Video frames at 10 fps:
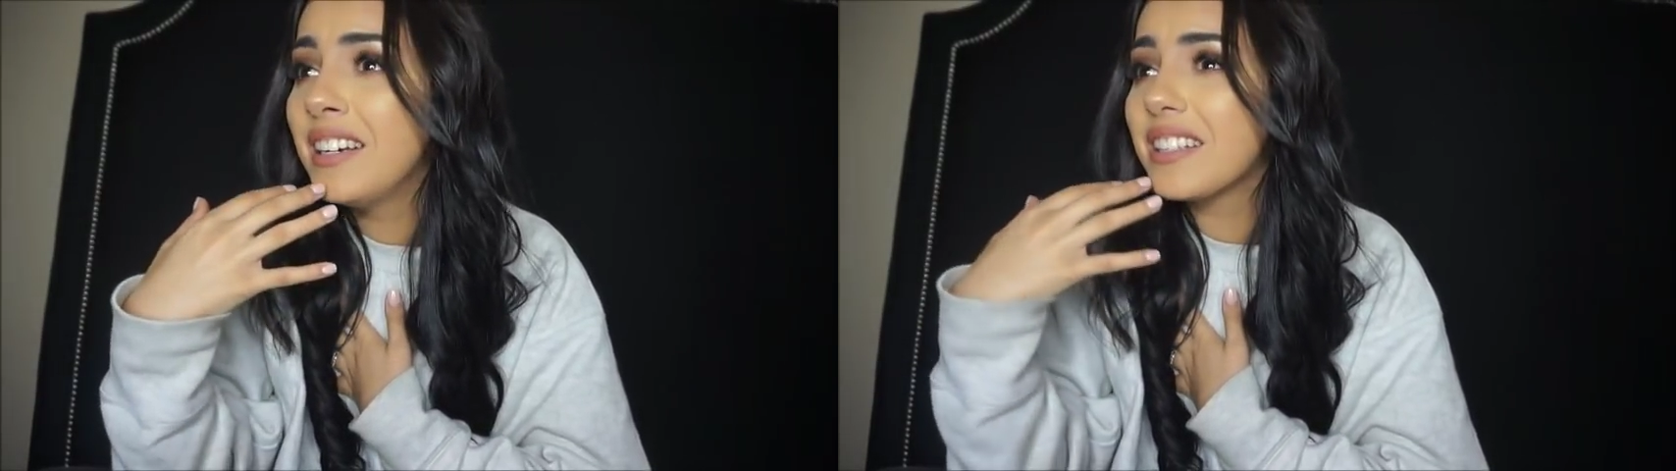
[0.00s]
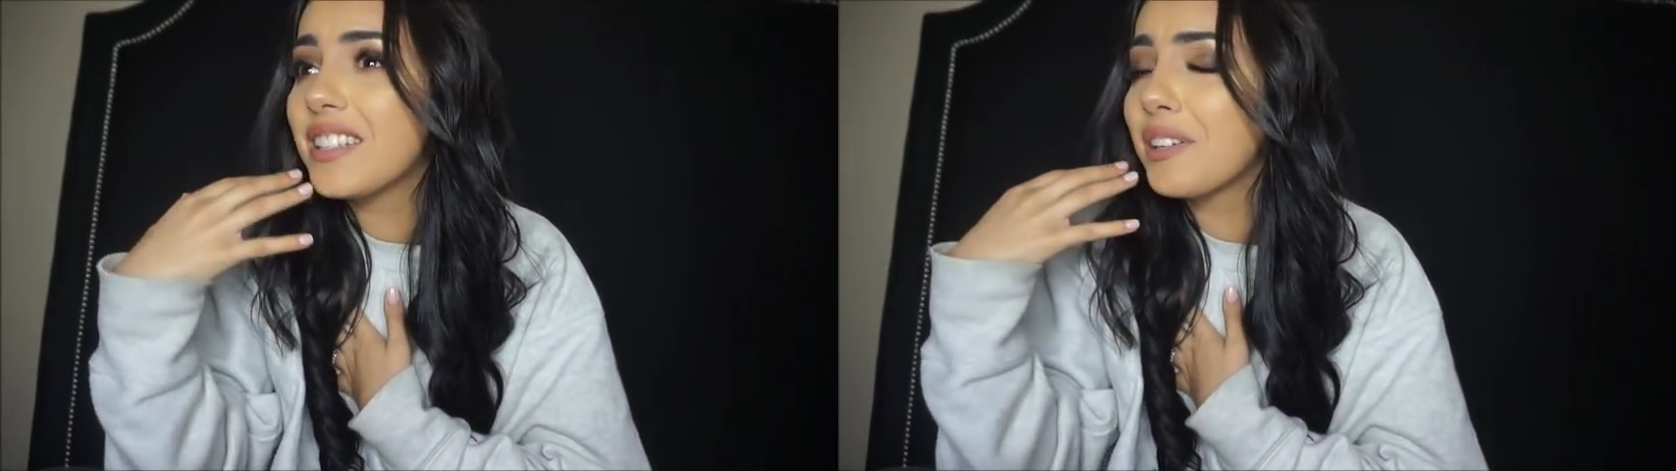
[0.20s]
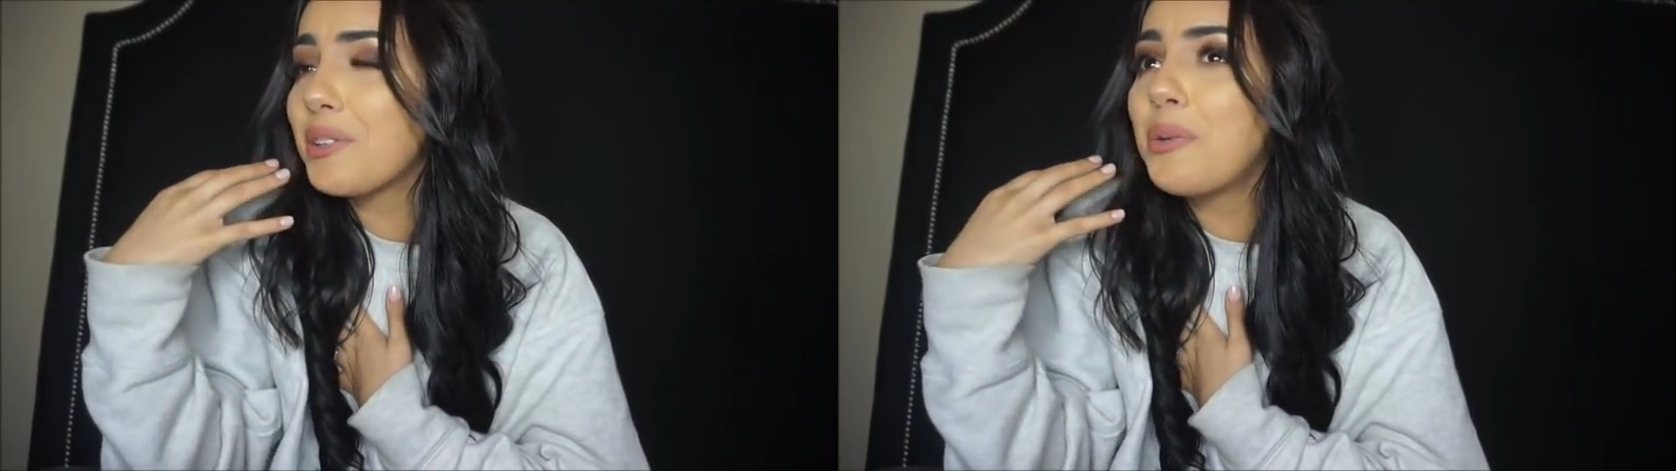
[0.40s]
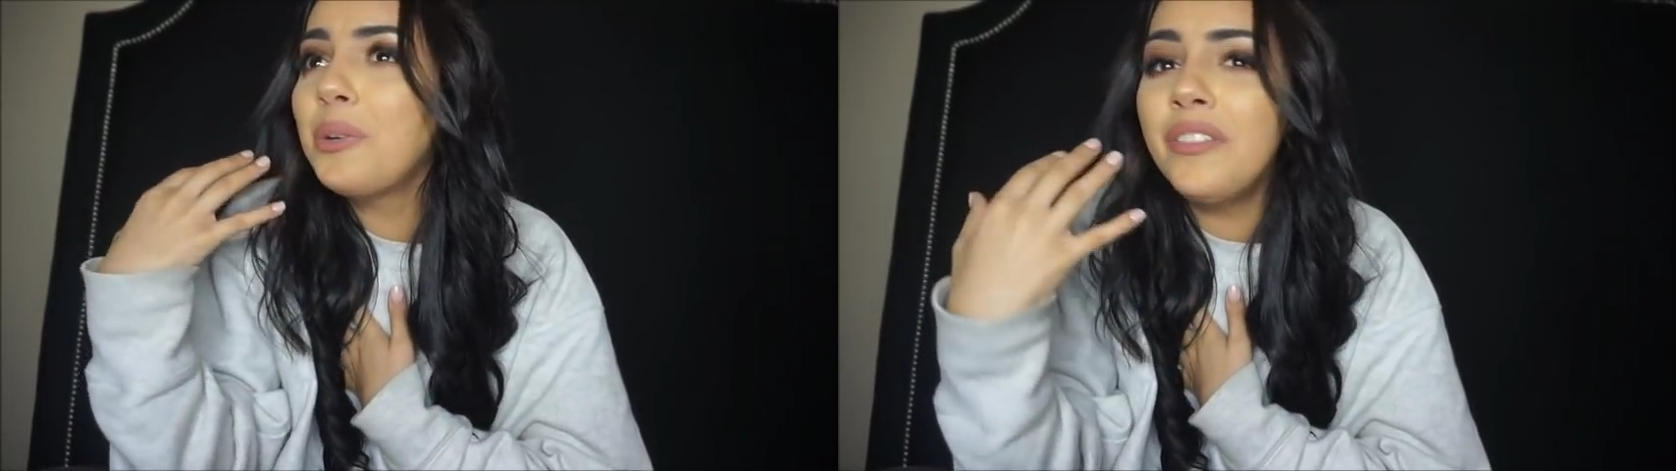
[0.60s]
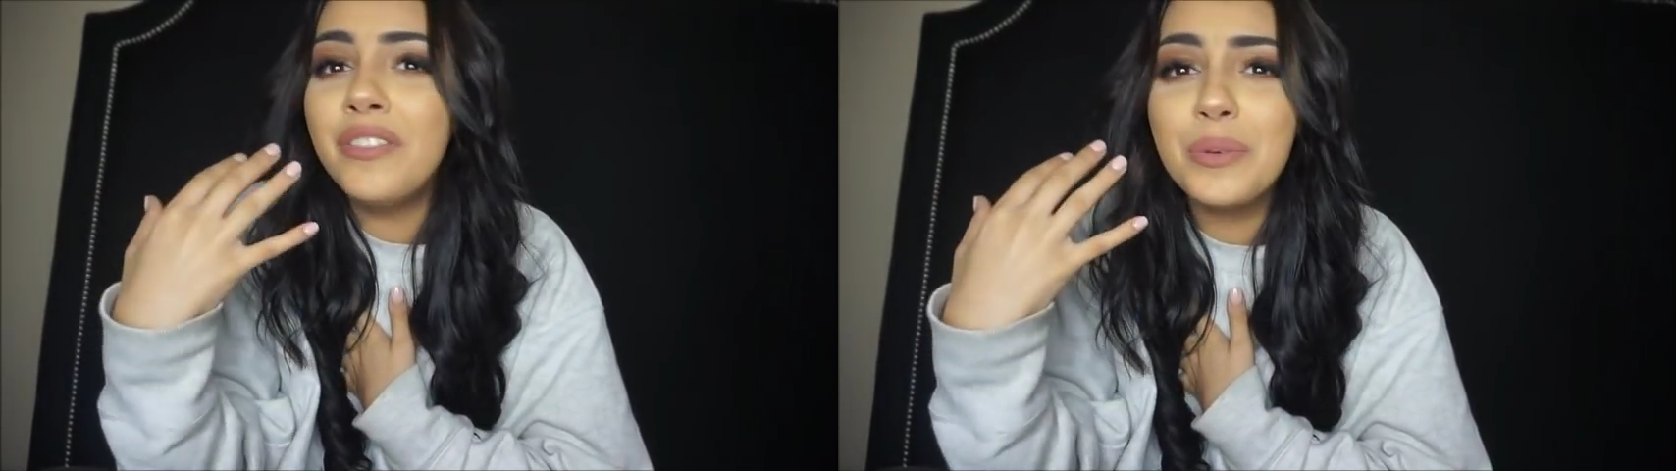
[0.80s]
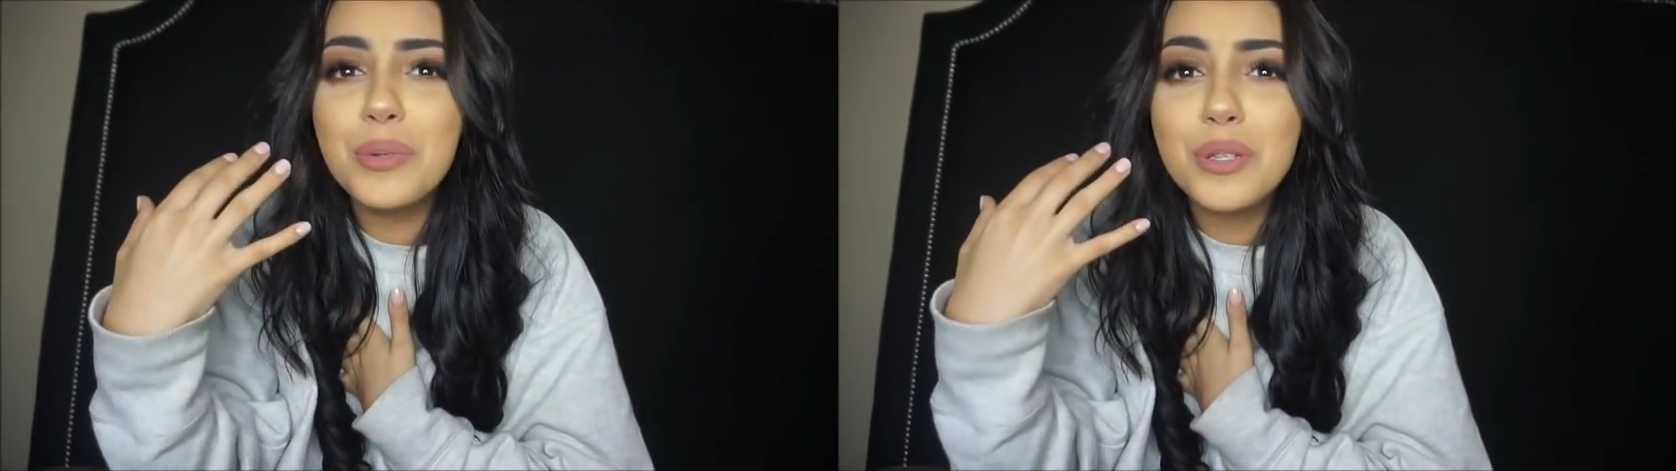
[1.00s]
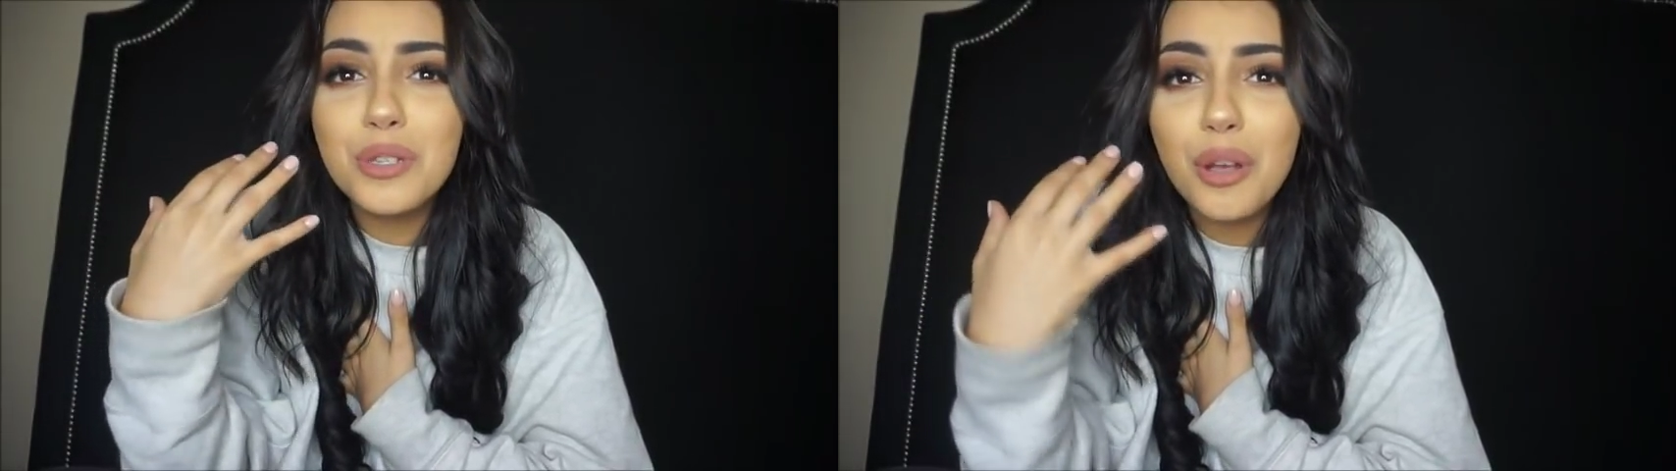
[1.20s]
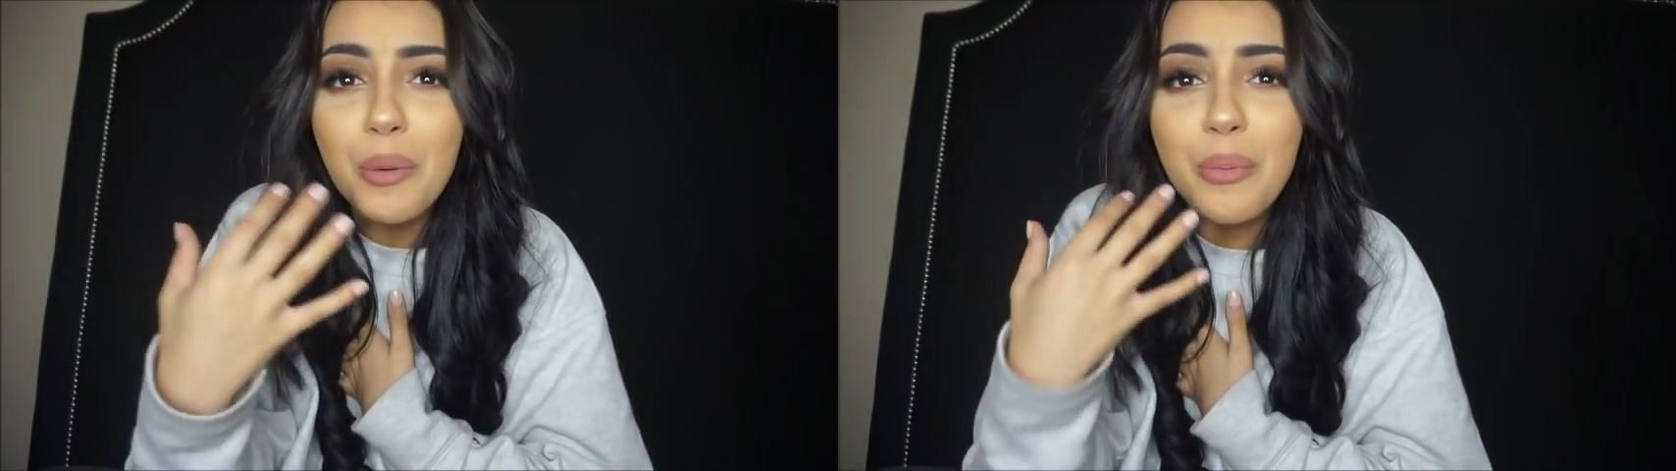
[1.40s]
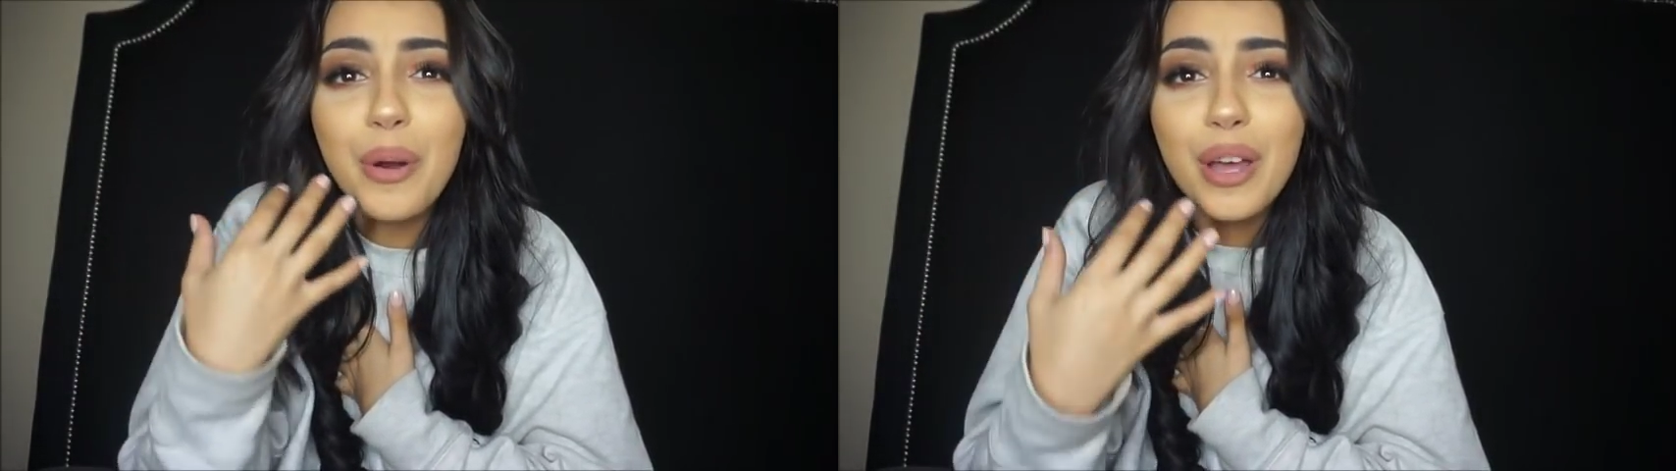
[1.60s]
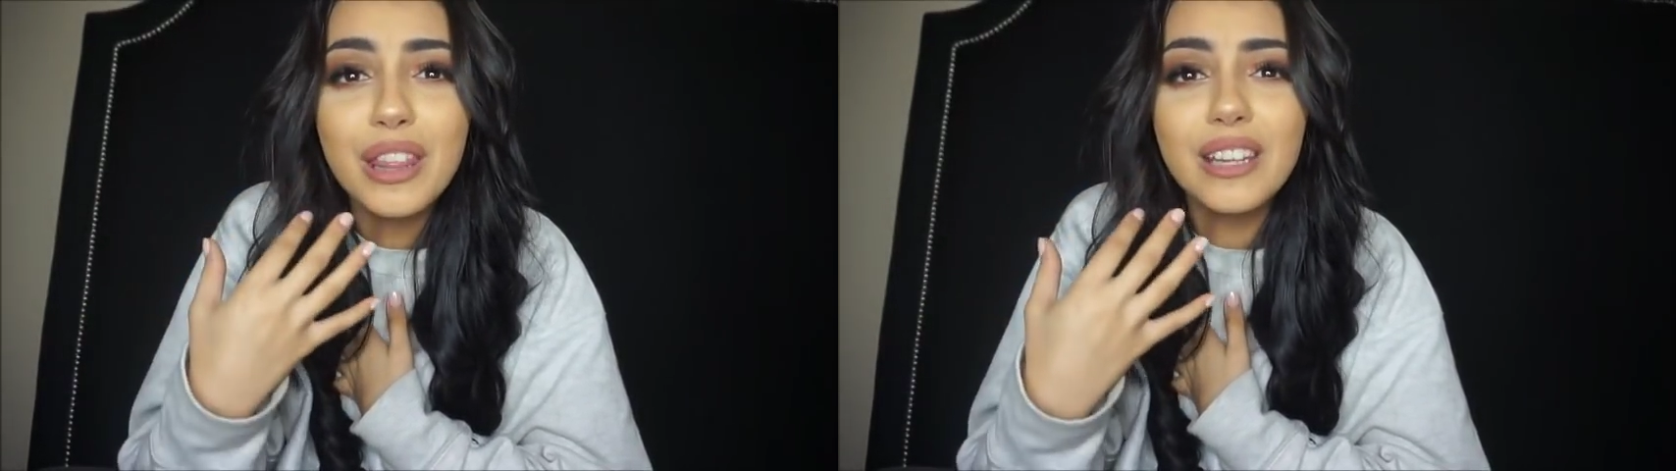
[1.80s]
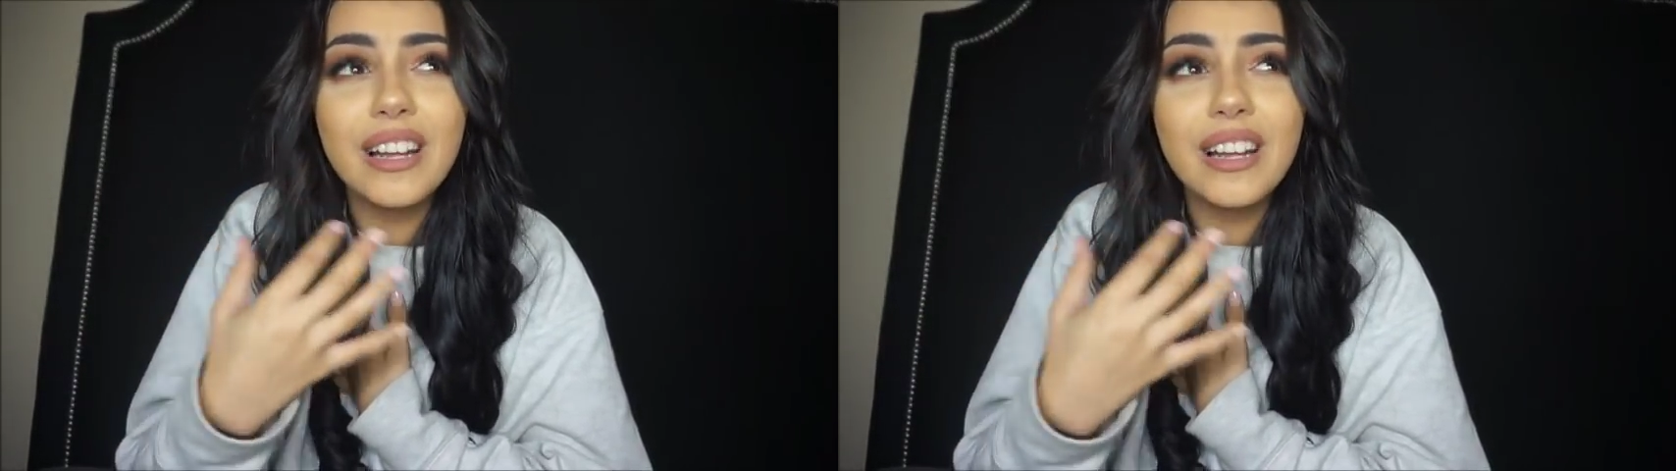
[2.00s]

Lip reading: it's like all of it was so worth it.